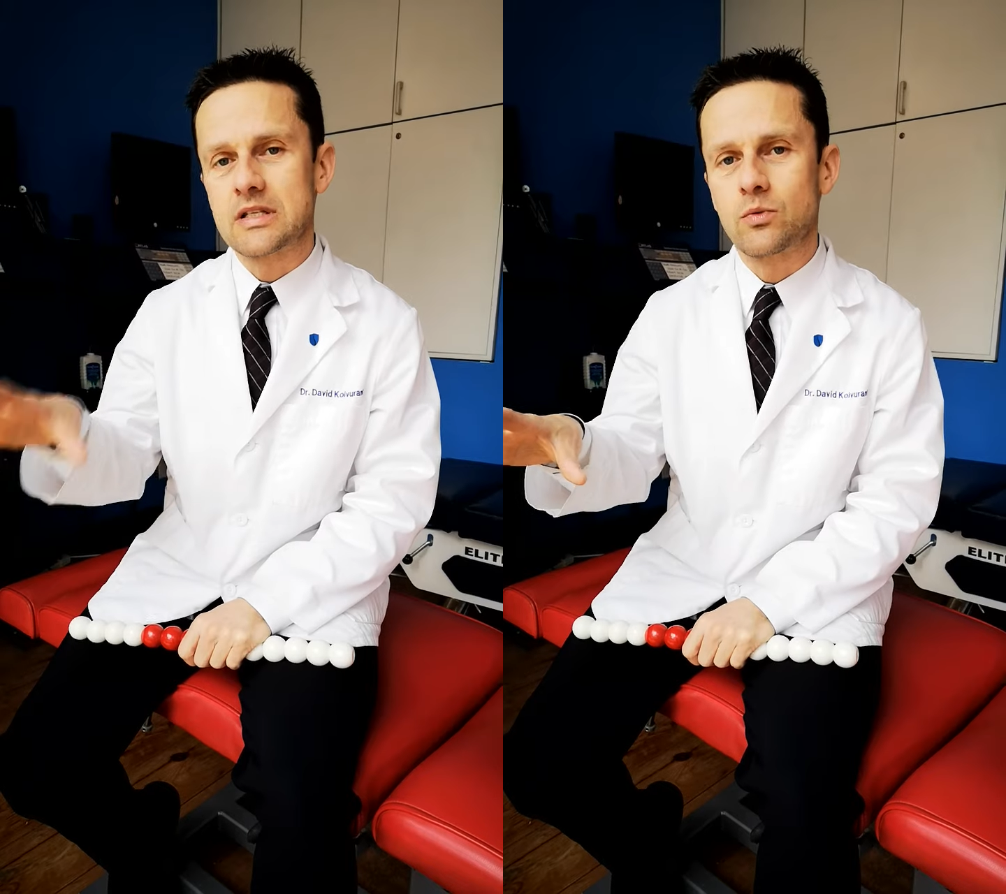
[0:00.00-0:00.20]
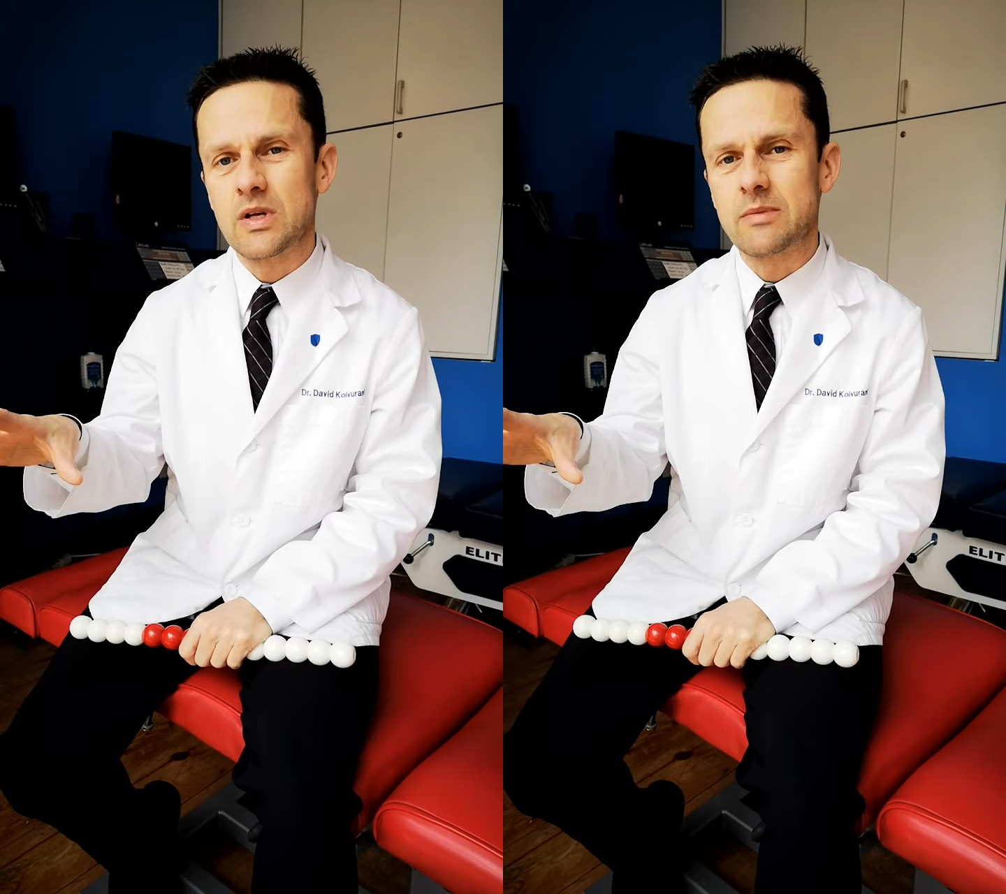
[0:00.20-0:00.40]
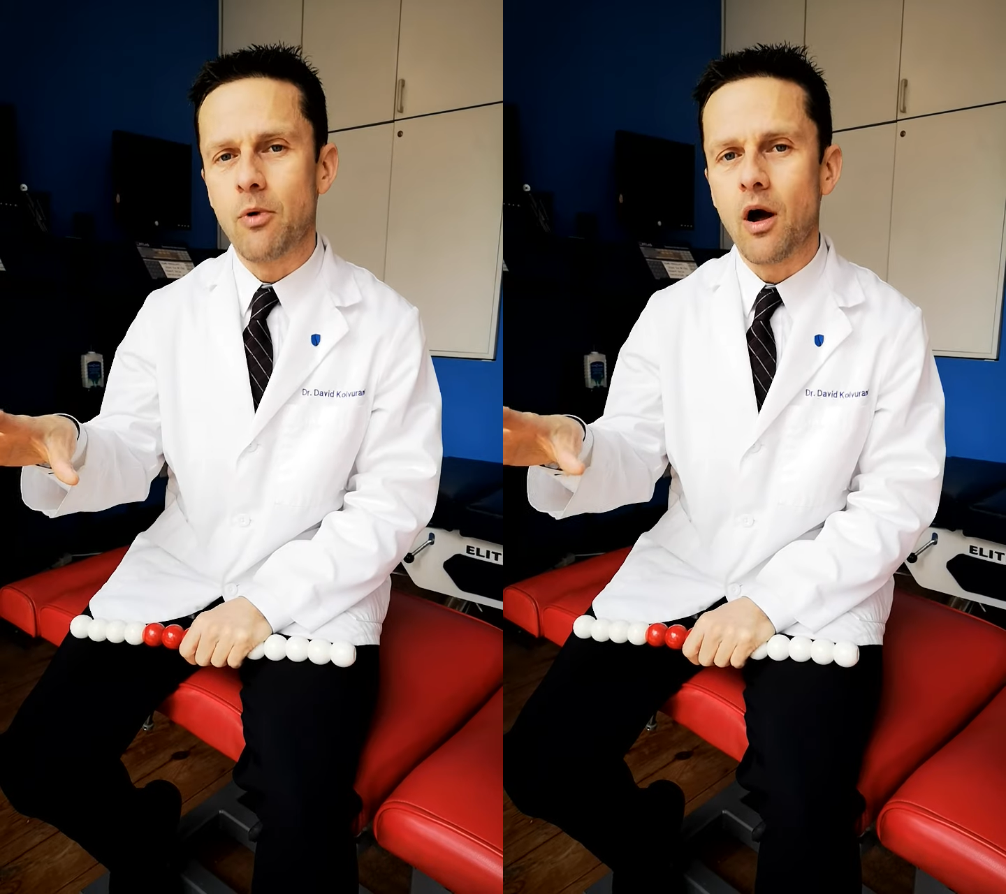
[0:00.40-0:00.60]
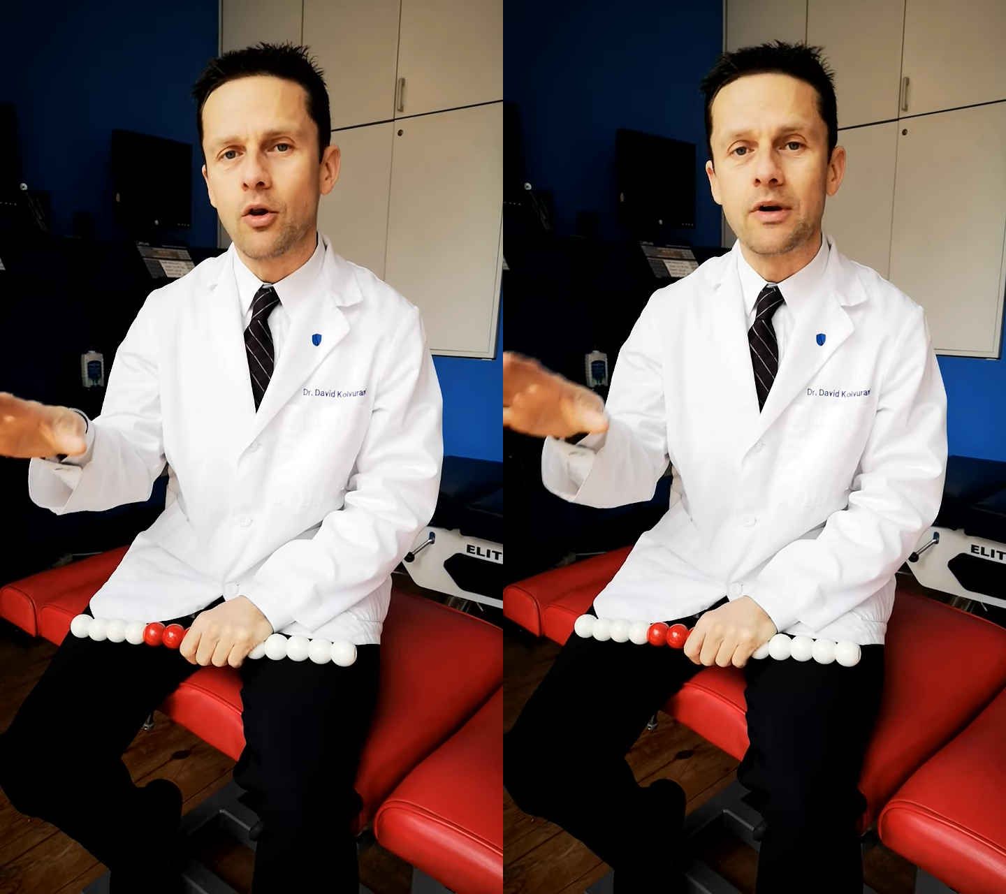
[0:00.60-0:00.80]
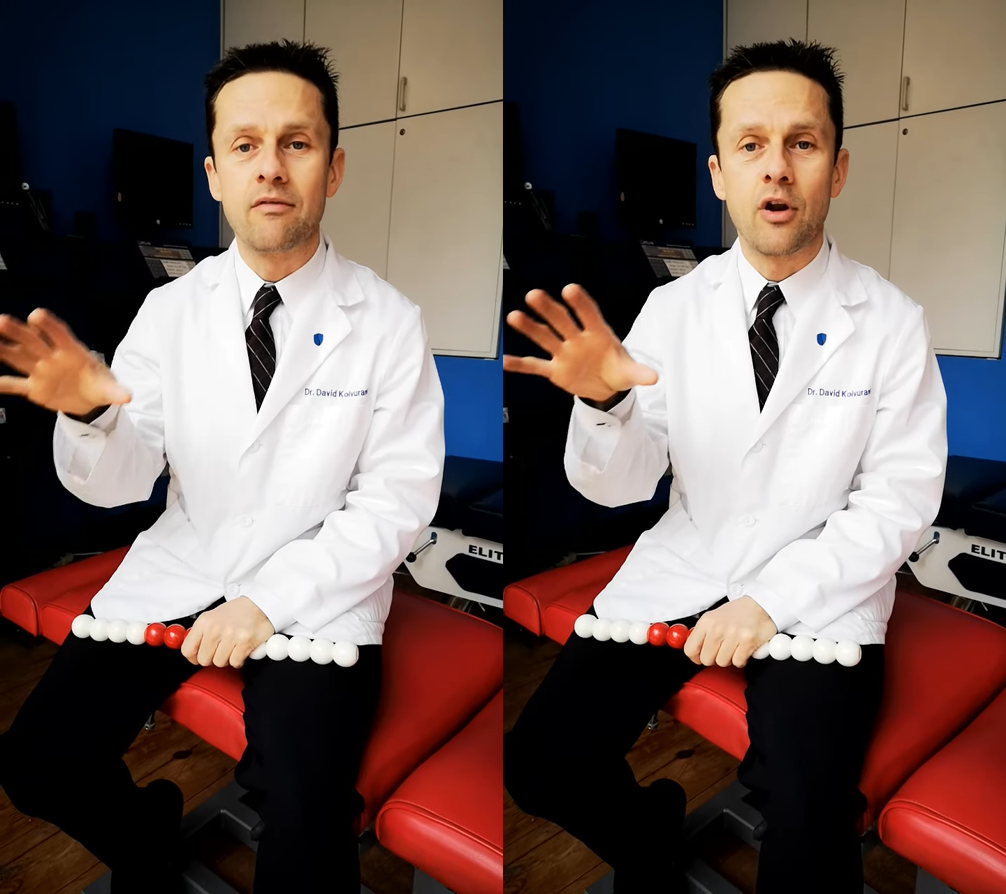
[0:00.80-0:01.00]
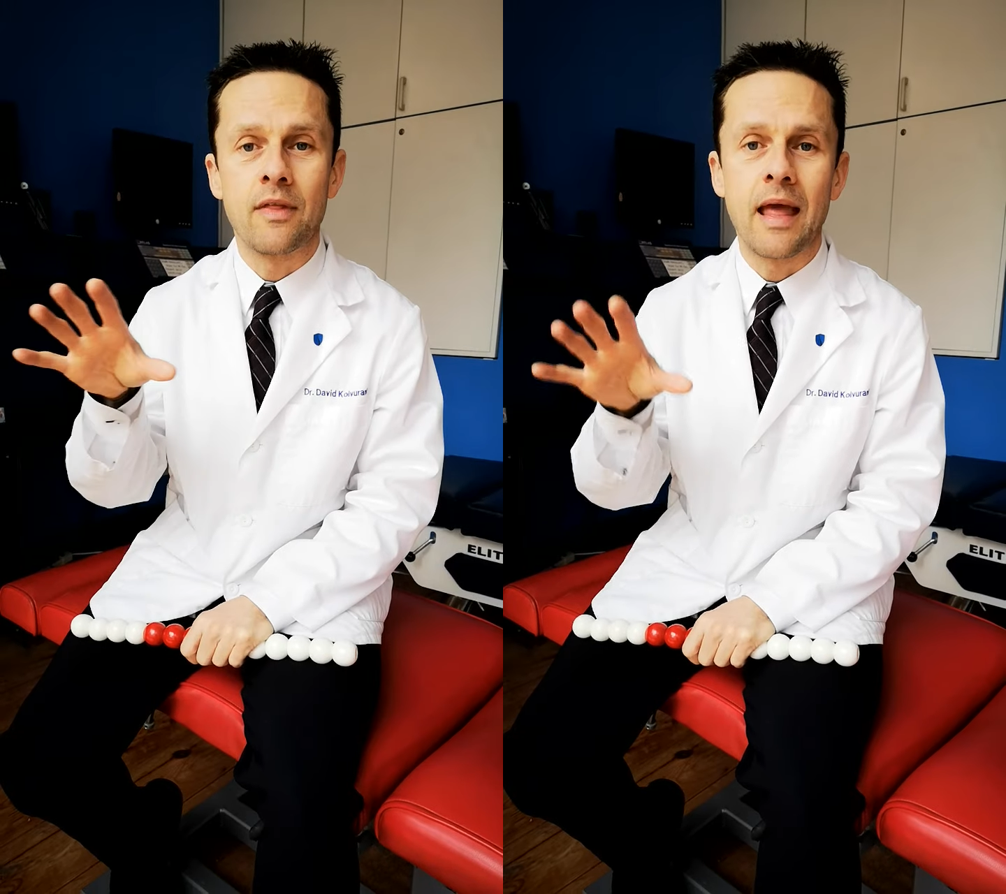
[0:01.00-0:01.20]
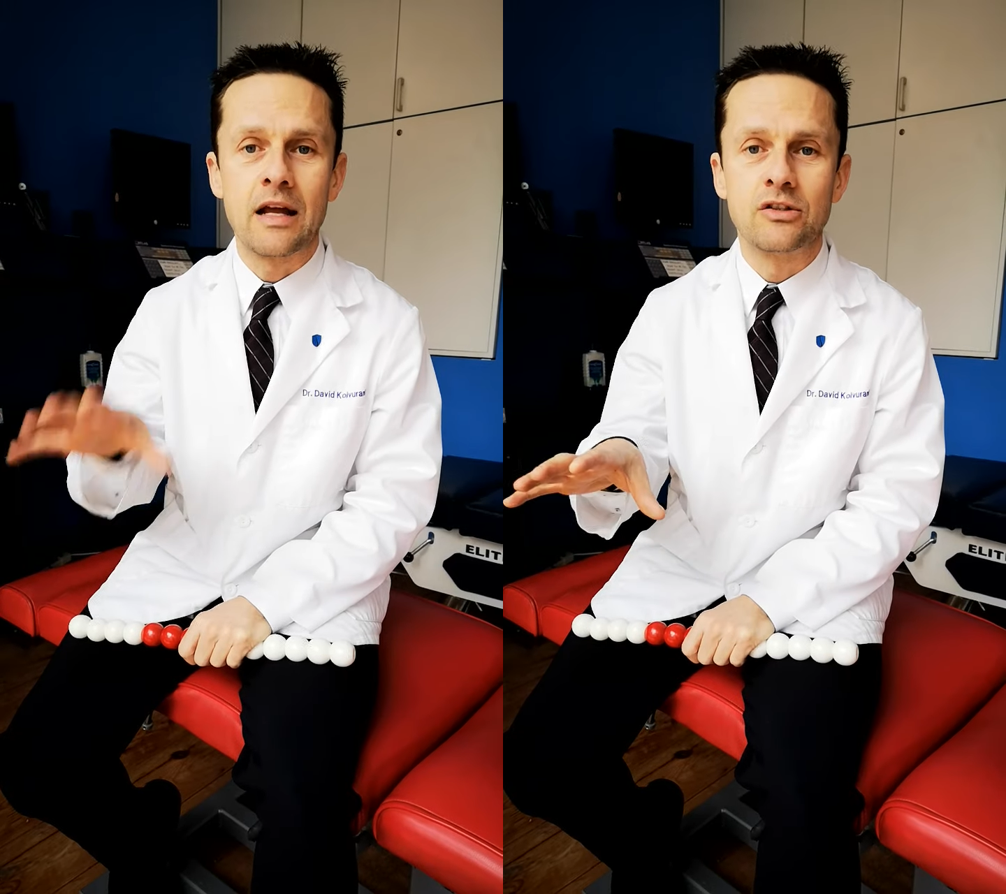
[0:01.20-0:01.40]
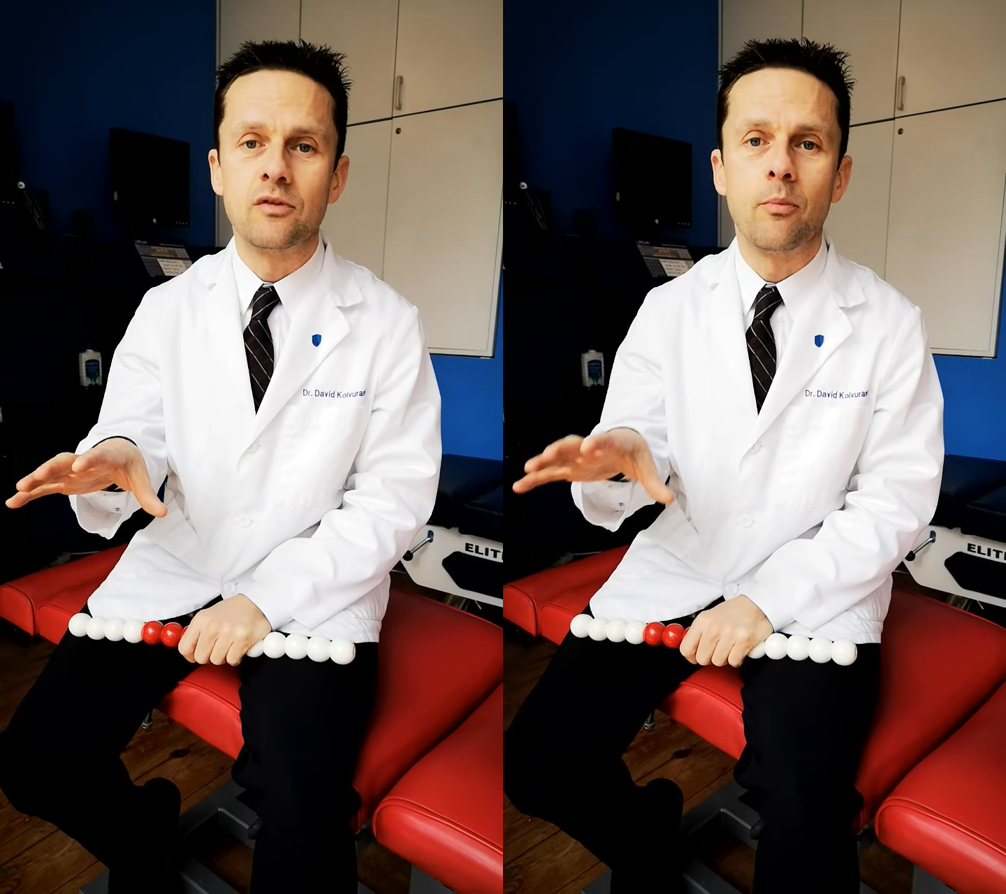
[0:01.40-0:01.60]
Swiss ball or even on the
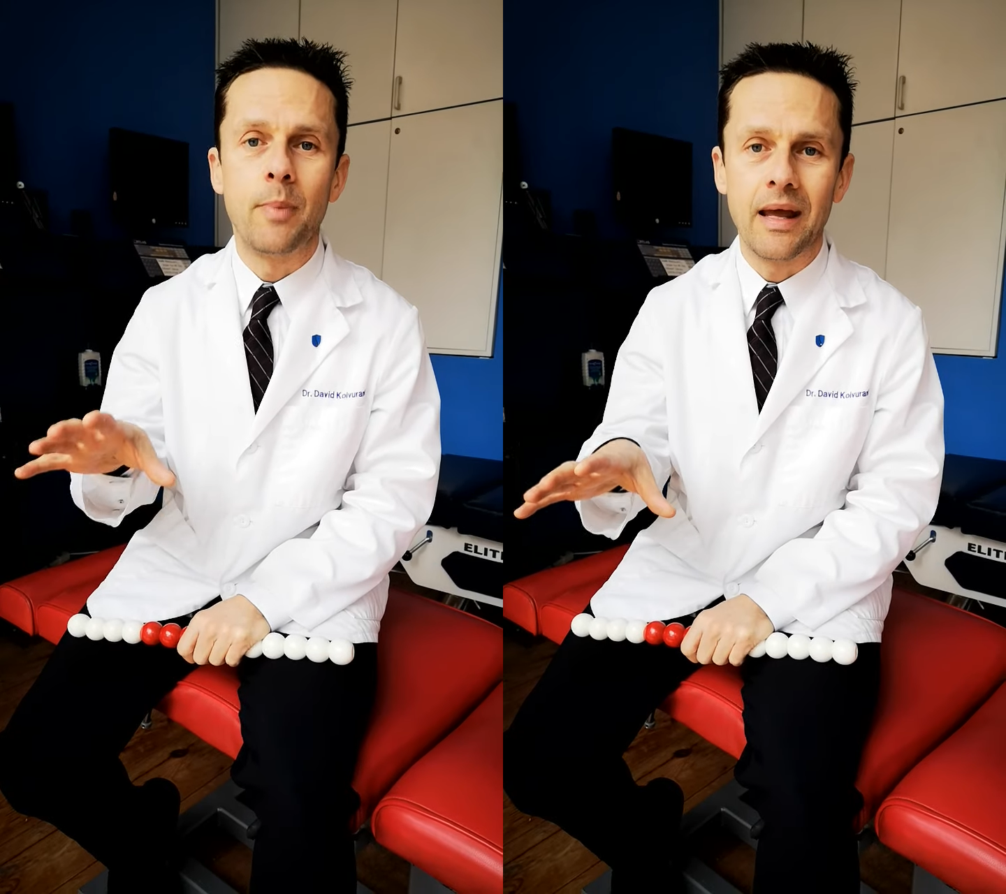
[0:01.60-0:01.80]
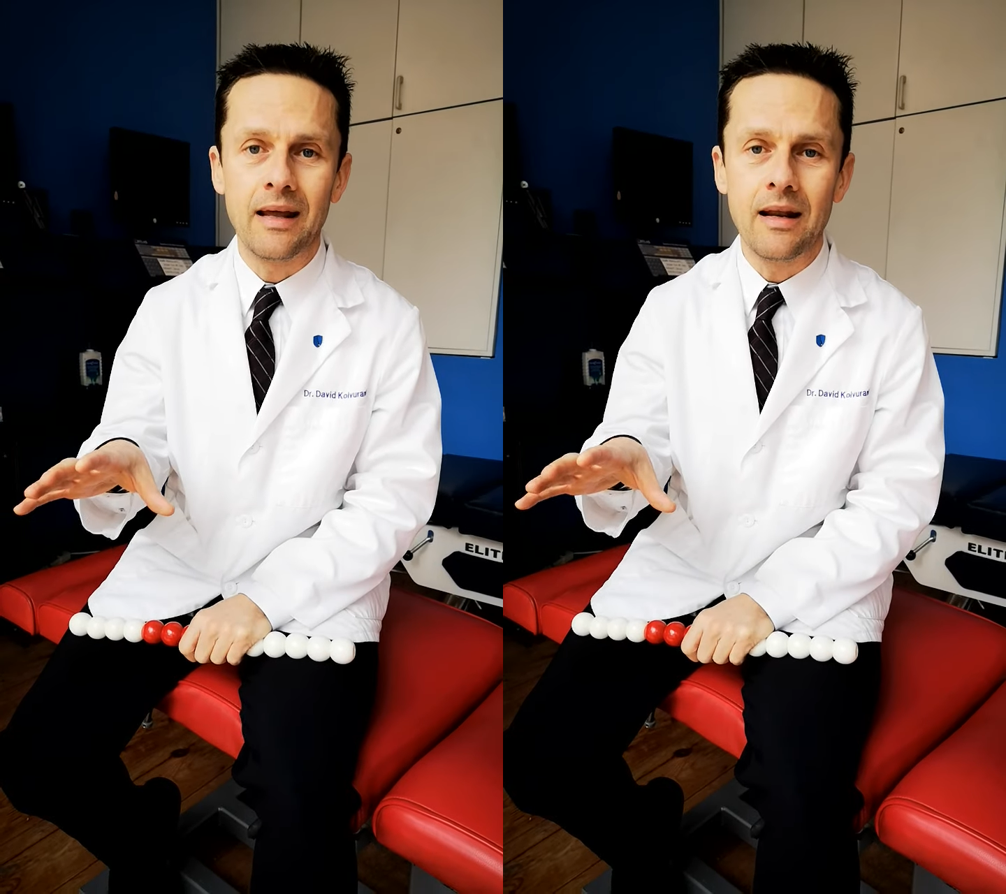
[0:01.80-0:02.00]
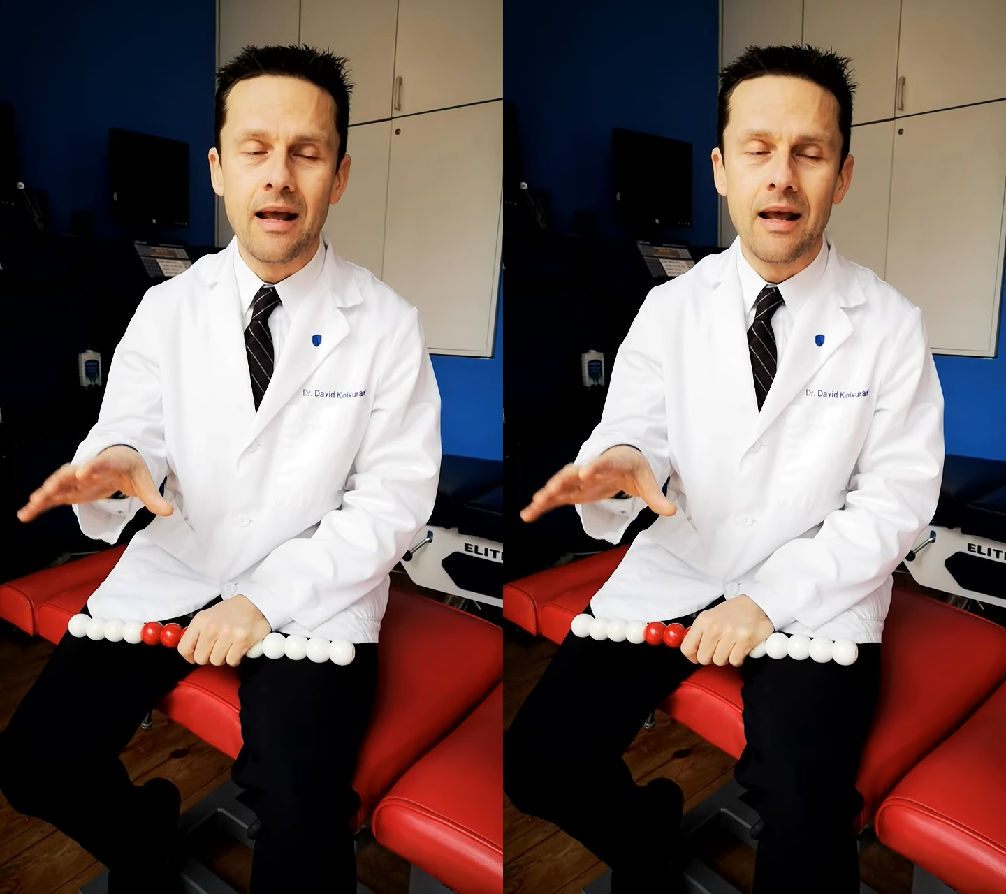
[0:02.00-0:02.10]
edge of your bed.